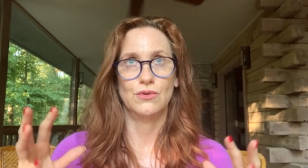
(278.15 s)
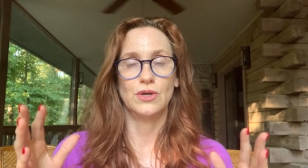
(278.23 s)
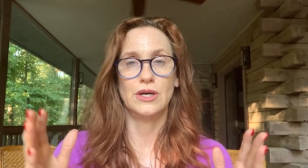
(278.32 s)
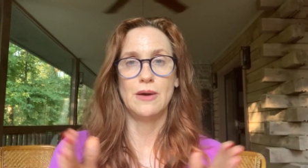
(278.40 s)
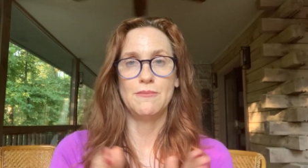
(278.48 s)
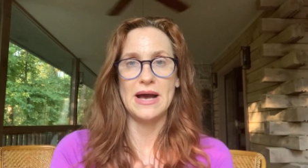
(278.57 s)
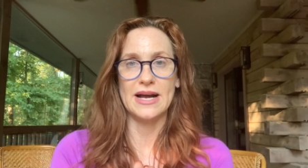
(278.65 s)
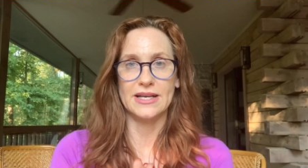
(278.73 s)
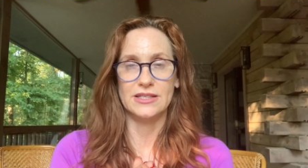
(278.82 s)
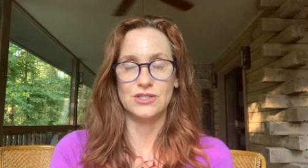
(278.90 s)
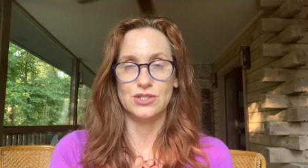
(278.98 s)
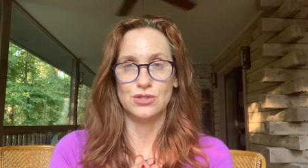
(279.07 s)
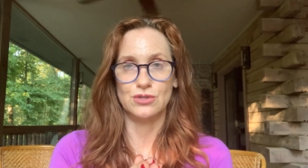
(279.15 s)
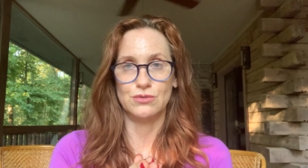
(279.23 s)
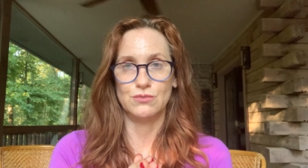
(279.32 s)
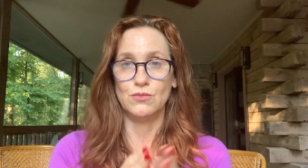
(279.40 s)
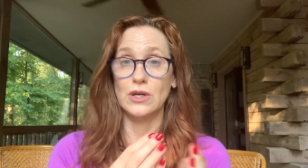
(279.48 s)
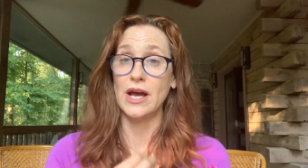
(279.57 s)
come back into
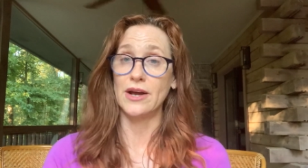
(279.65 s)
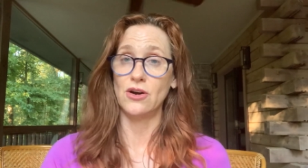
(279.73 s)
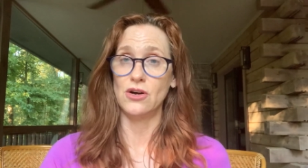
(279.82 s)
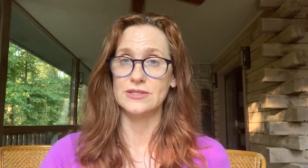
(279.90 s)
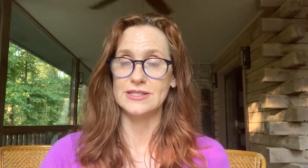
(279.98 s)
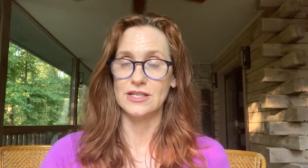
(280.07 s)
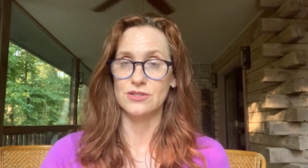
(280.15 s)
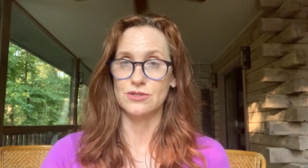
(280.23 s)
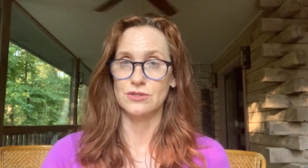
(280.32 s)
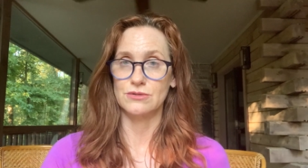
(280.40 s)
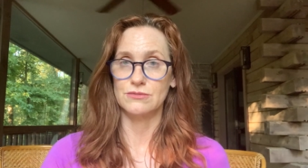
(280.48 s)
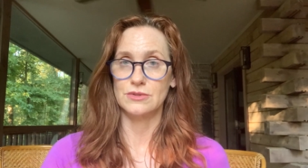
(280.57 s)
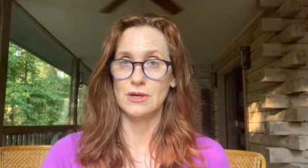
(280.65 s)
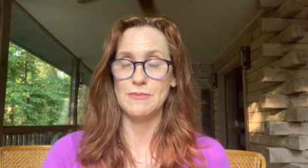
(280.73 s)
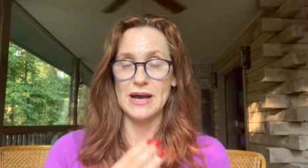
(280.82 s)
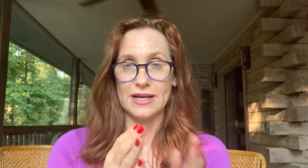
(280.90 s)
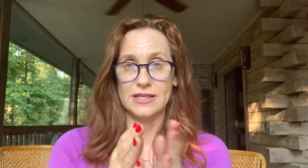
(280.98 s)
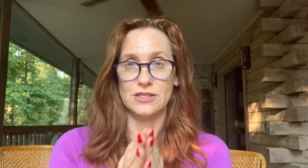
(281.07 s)
what I call center. Come
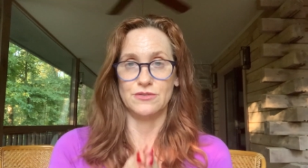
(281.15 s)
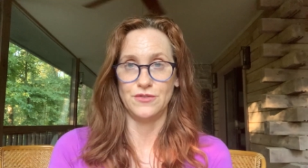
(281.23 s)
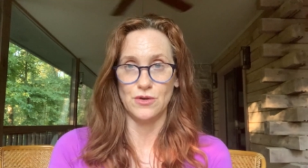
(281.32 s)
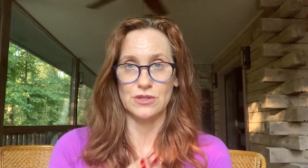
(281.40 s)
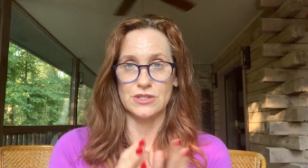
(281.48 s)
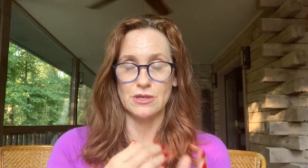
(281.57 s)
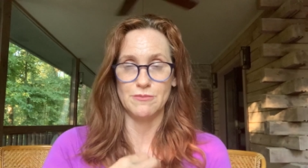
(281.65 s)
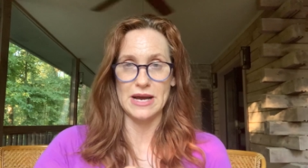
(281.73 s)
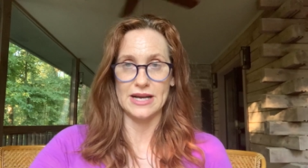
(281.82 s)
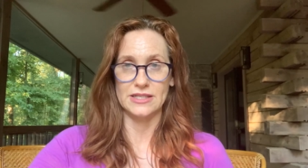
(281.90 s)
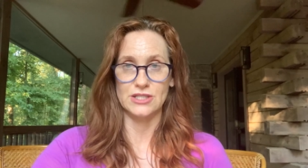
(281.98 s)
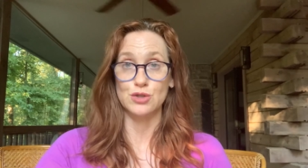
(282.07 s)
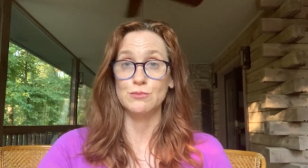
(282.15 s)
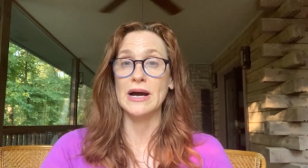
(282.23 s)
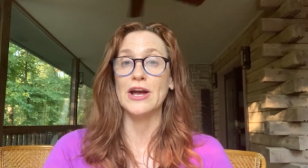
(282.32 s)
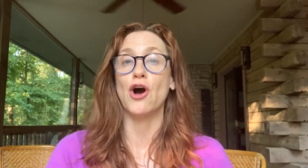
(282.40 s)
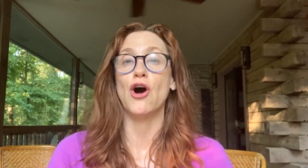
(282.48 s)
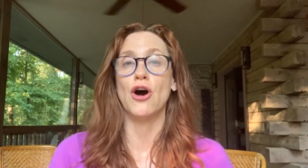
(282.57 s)
back into focus, come back into my
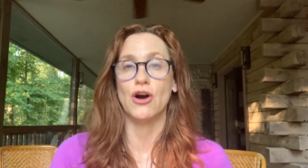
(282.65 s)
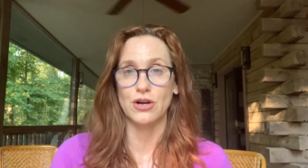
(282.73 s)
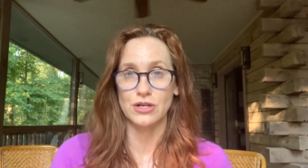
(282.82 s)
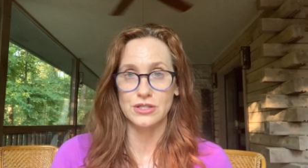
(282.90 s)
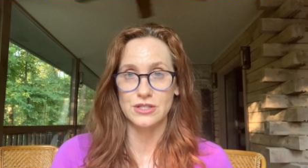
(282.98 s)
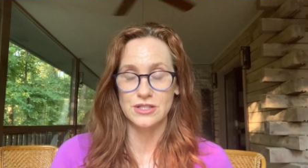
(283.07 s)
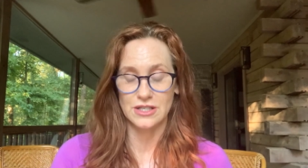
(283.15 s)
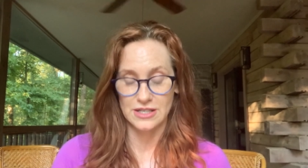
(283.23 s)
heart.